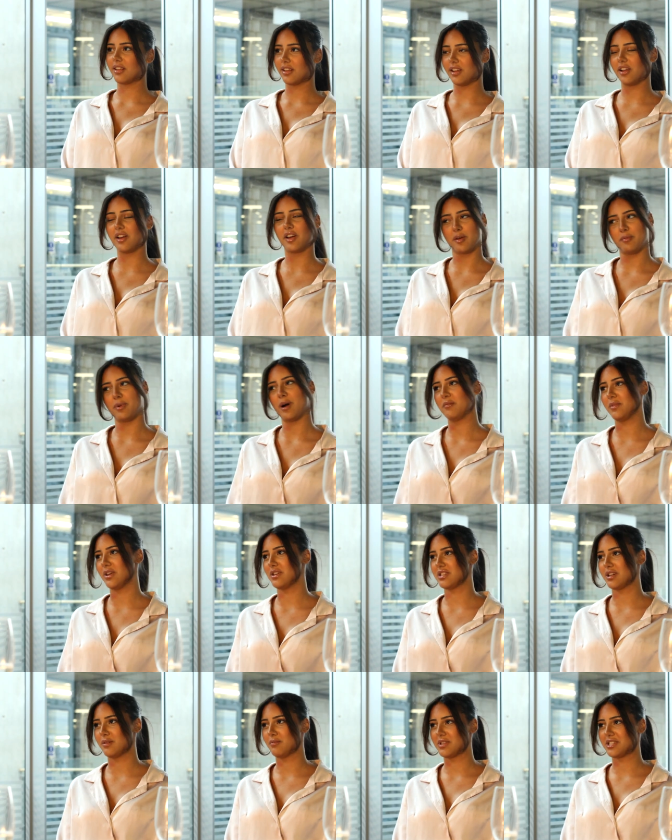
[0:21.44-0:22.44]
You gotta pump those
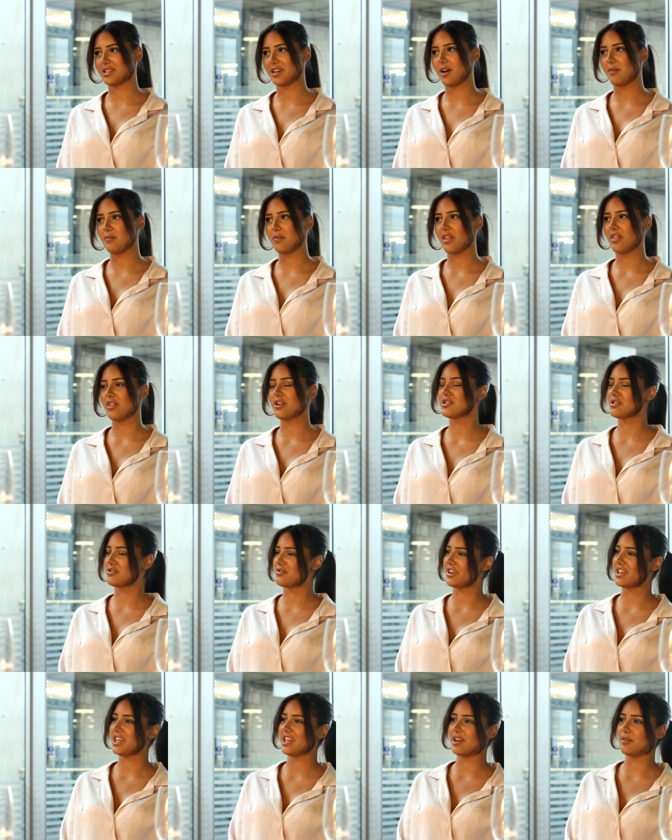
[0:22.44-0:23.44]
numbers up. Those are
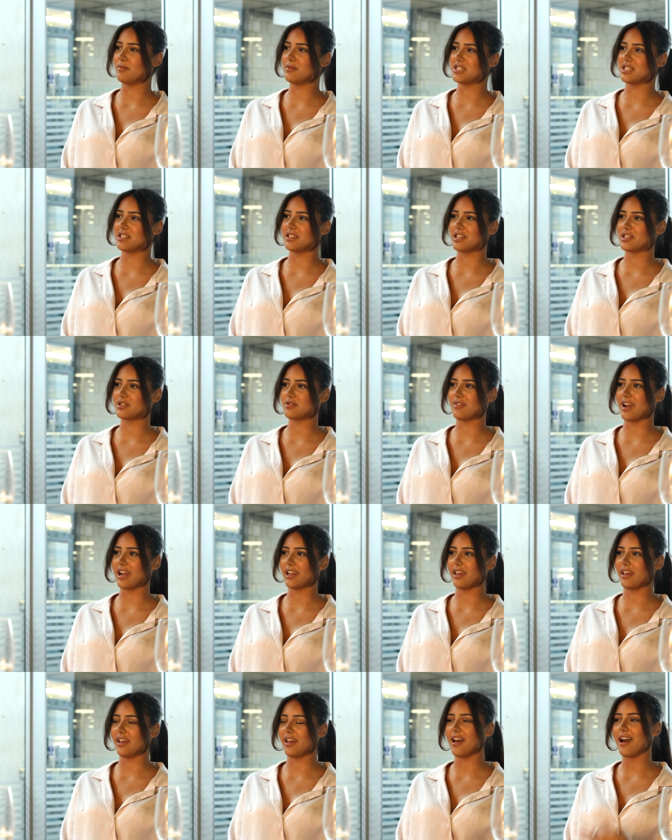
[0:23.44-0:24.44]
rookie numbers in this
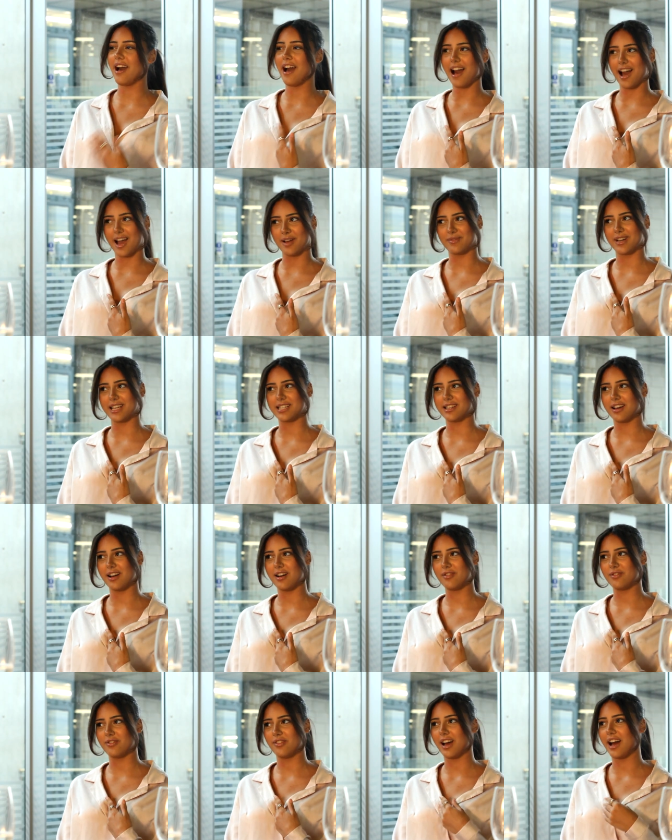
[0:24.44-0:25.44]
racket. I myself,
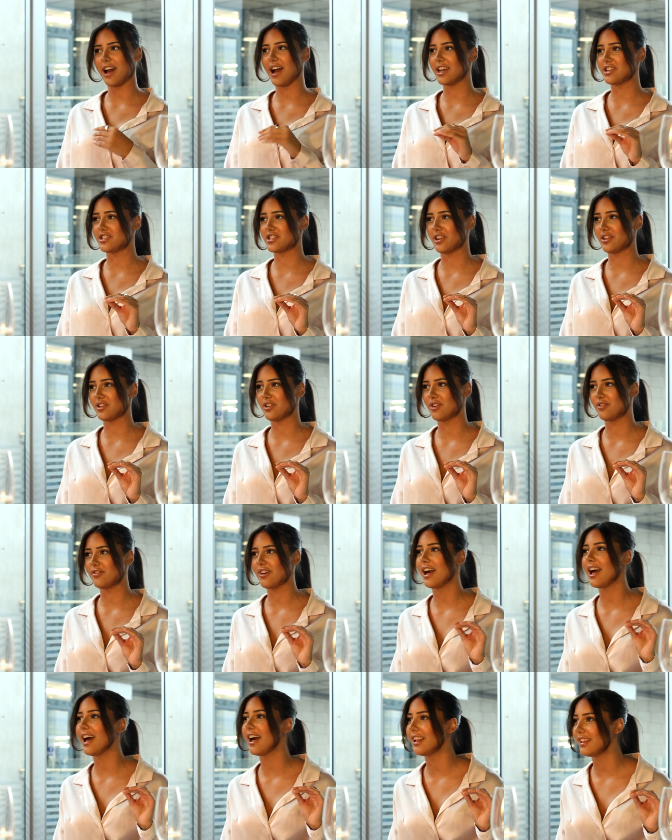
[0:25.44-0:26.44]
I jerk off
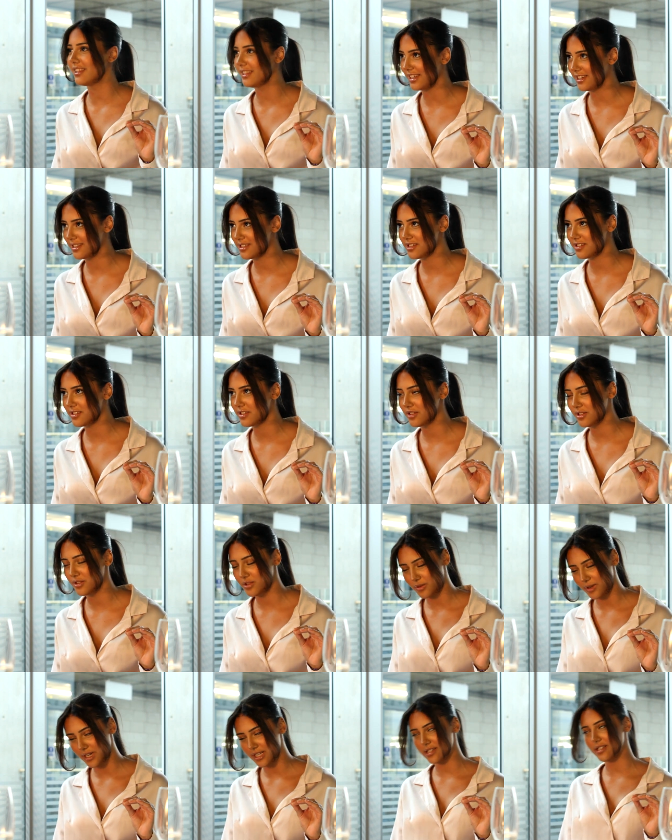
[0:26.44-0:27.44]
at least
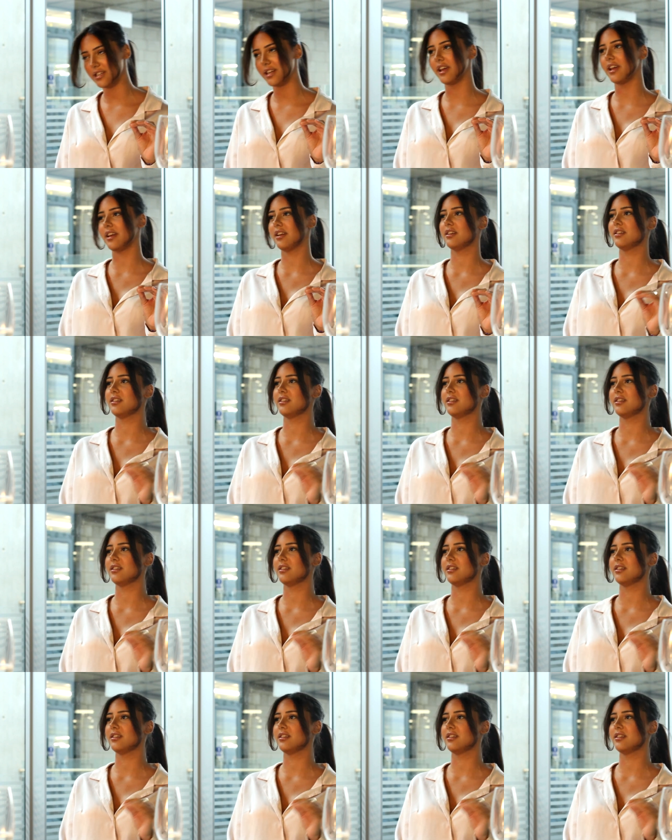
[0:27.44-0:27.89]
twice a day.